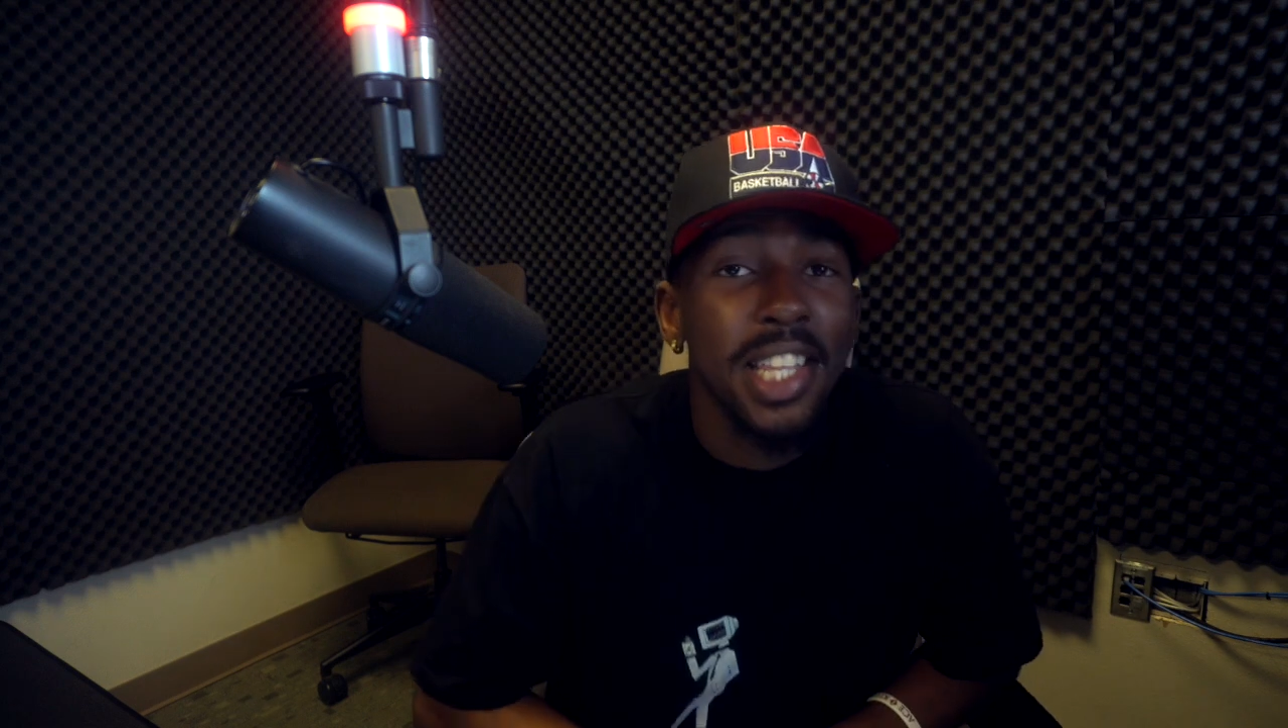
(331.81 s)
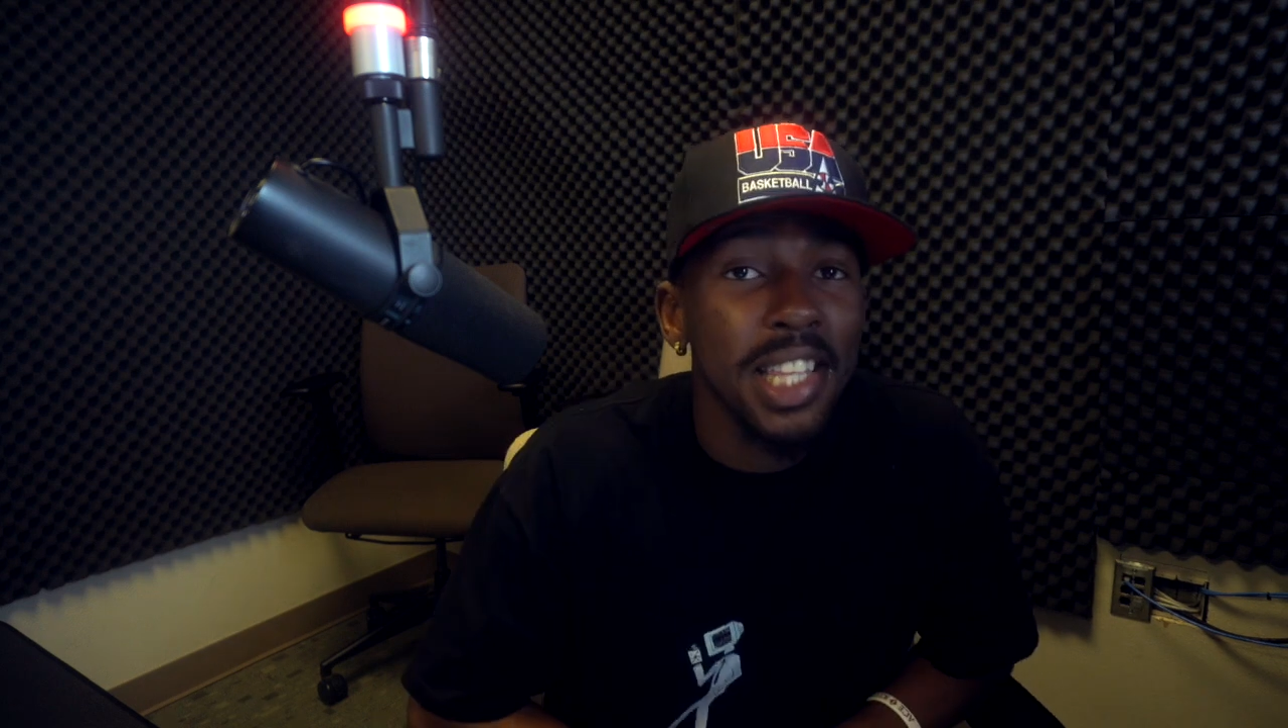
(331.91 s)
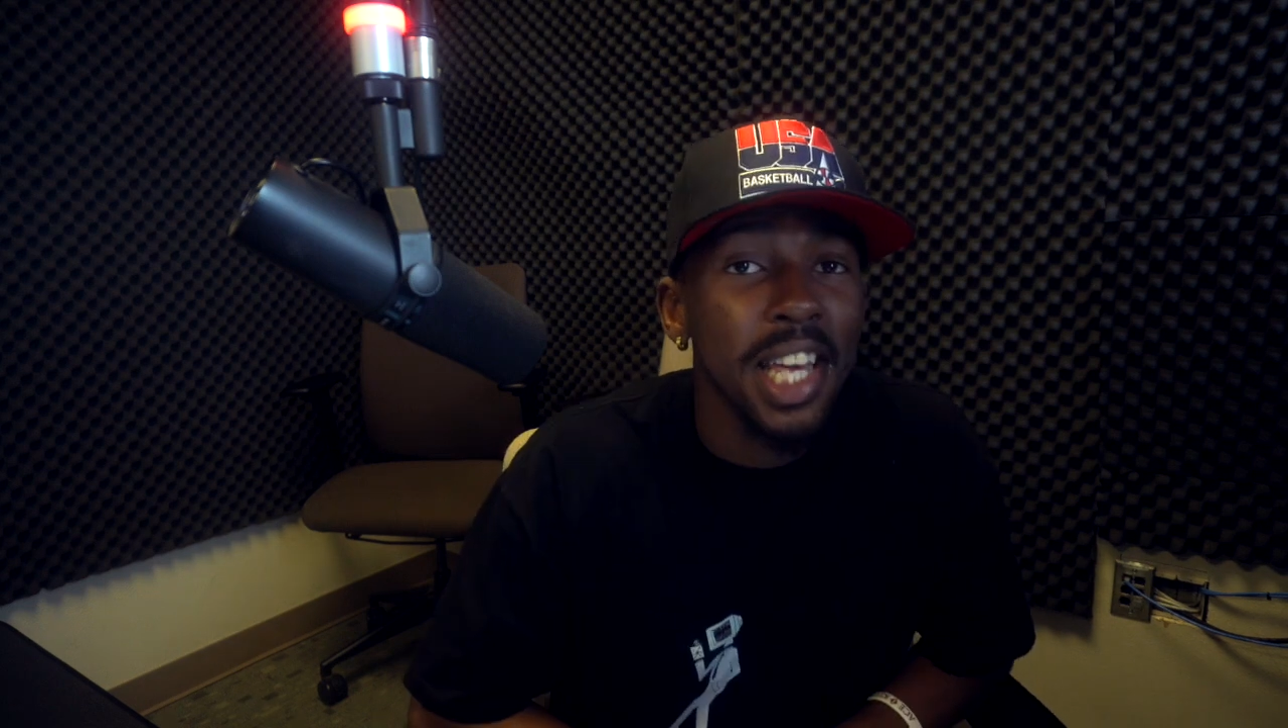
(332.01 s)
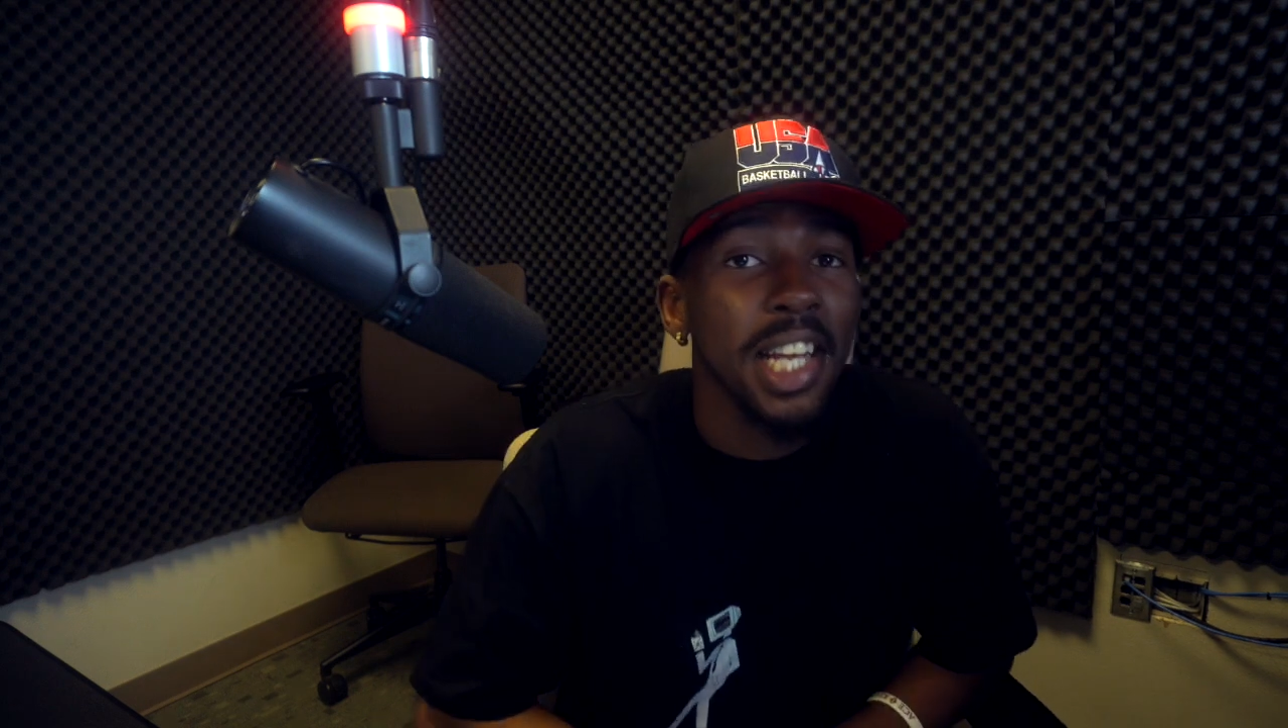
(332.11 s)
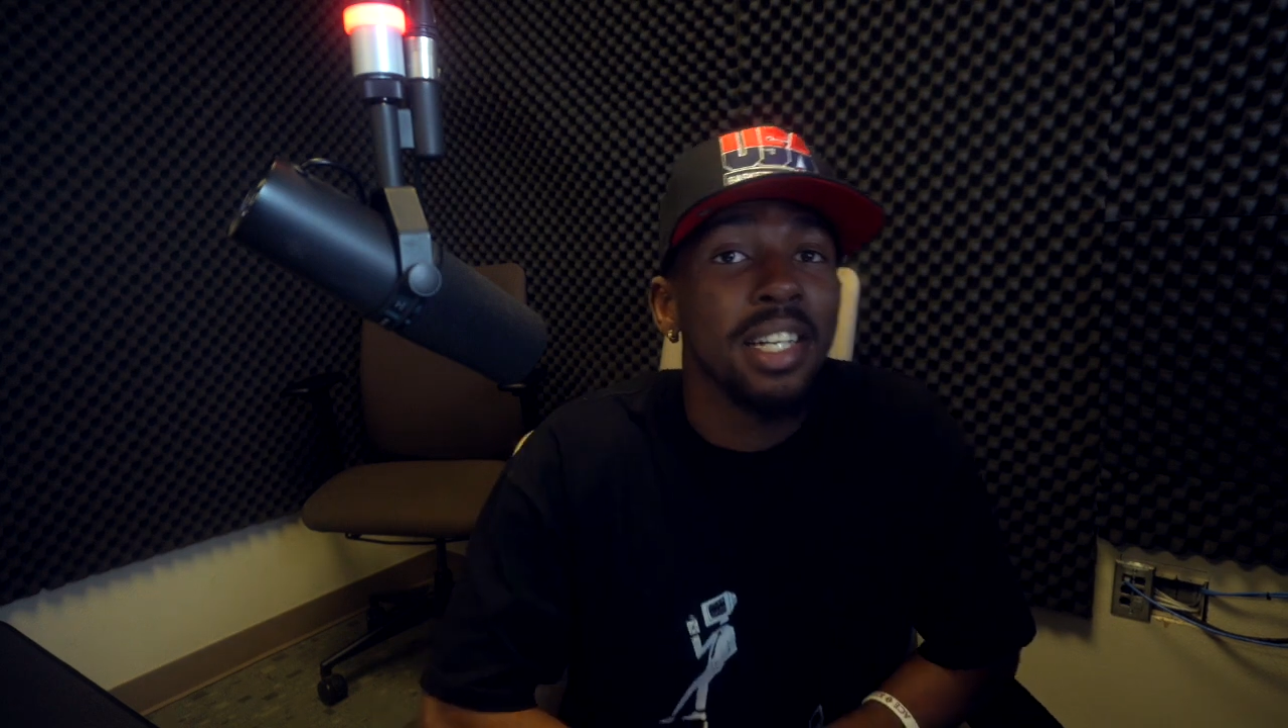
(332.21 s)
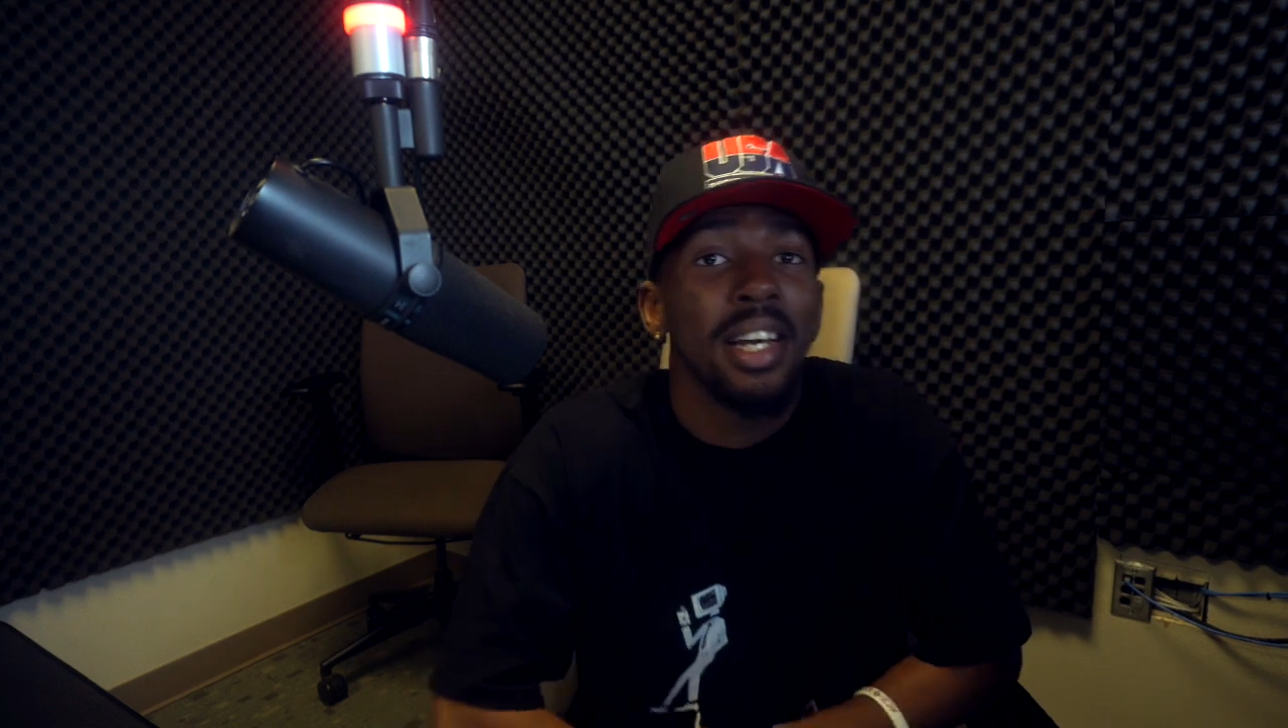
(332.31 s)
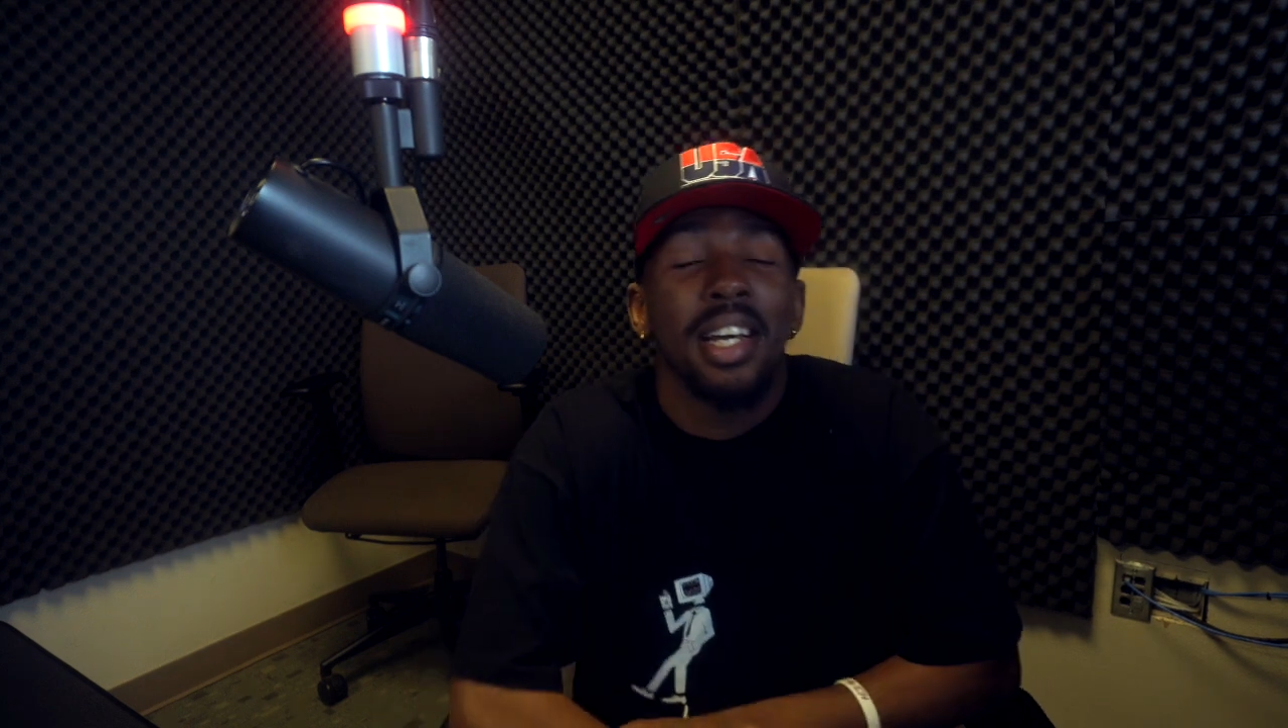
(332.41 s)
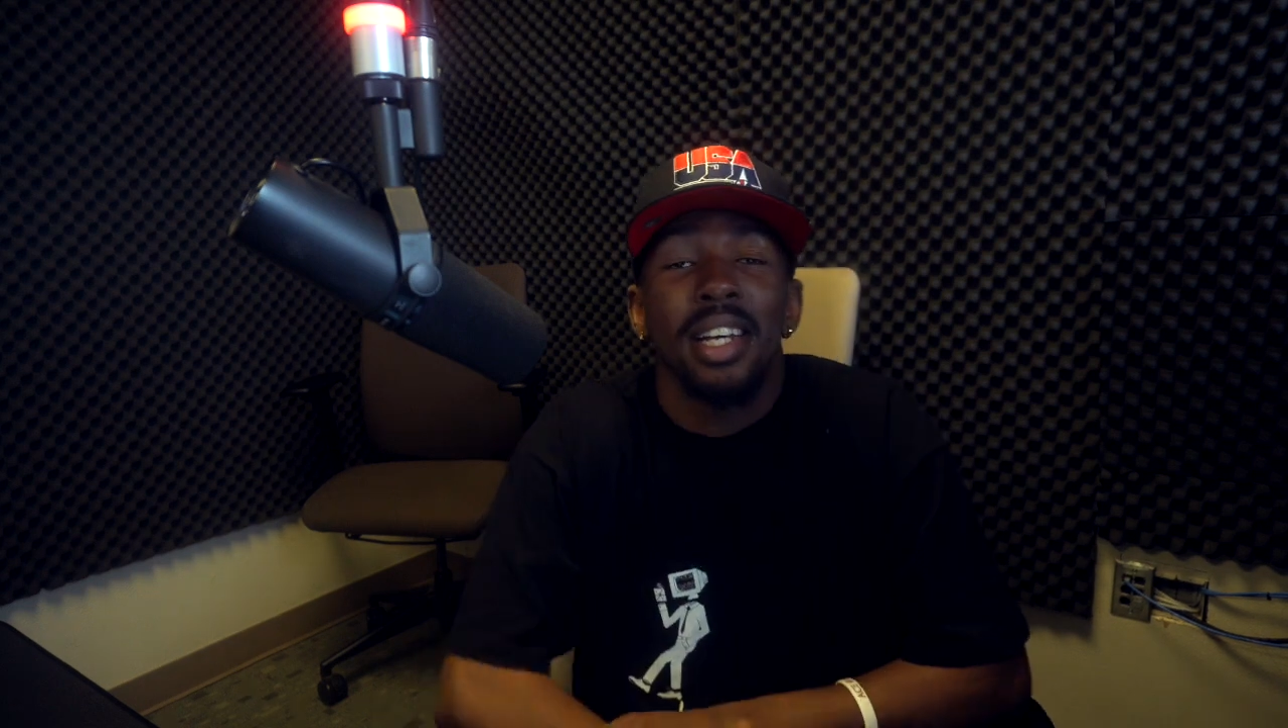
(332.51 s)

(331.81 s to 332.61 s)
thinks